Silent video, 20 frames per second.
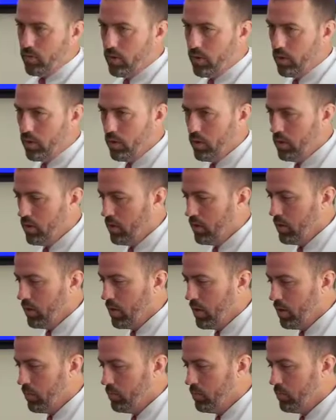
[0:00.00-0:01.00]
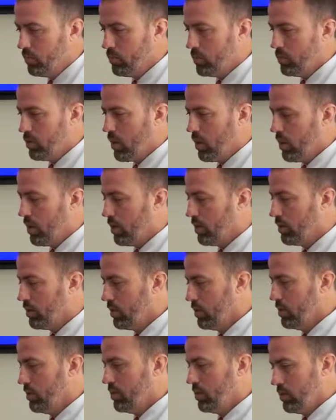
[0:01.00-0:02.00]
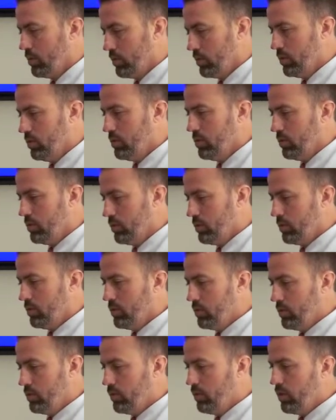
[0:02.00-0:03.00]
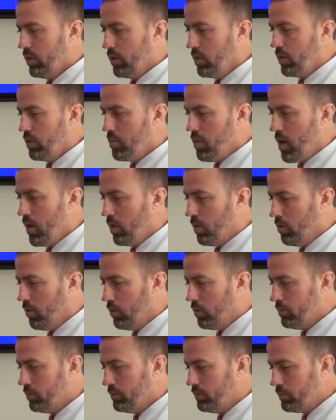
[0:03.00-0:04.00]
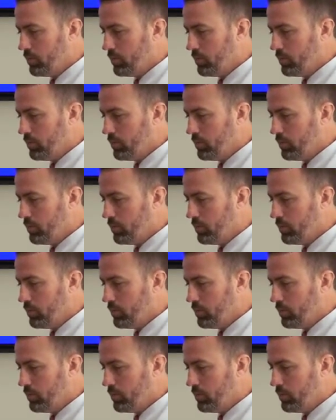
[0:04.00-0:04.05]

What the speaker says: to help try to fill in the pothole.